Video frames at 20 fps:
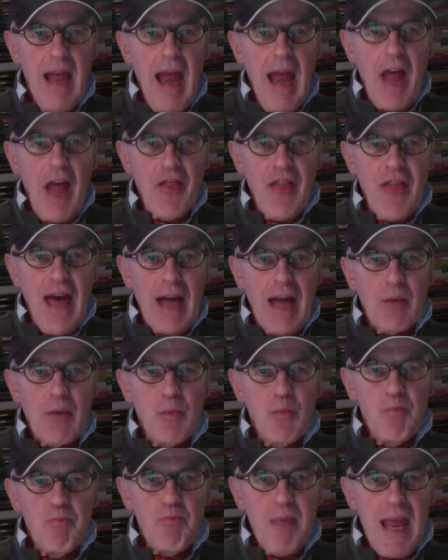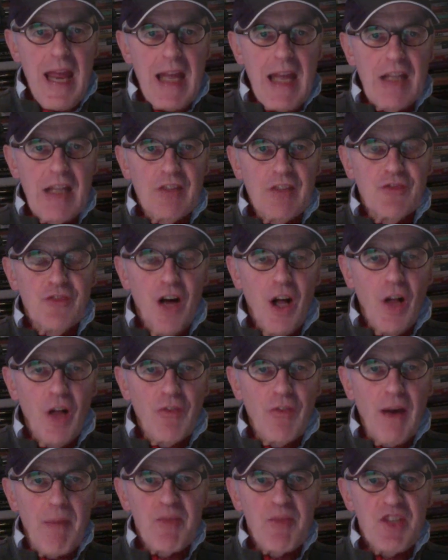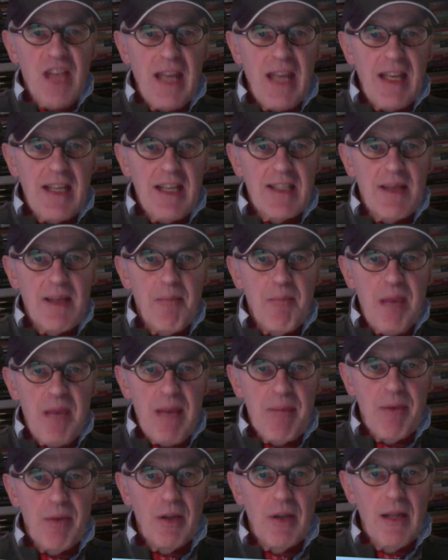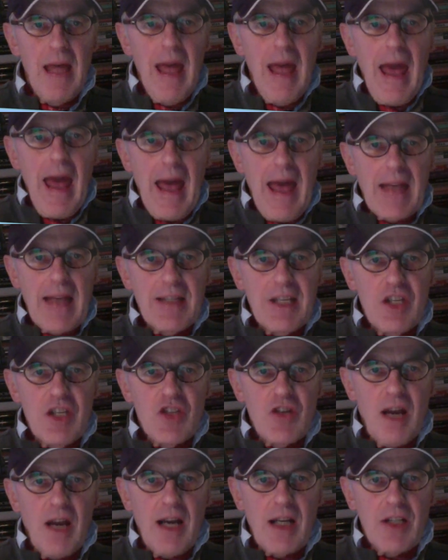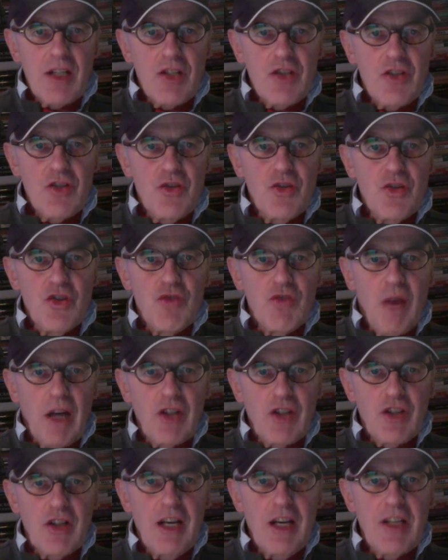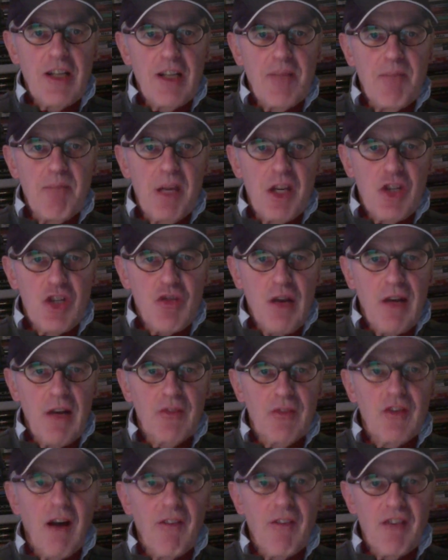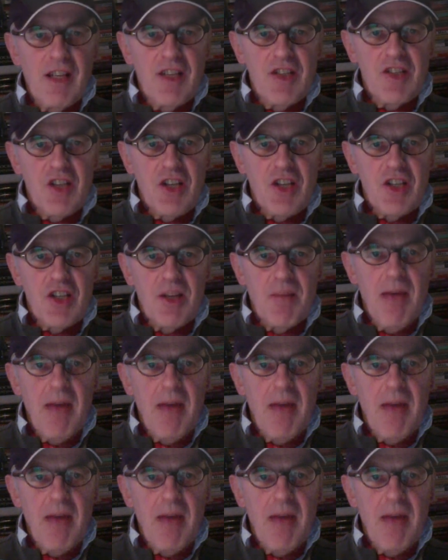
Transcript: And that may involve upsetting some people as he starts to structure his administrative governance system.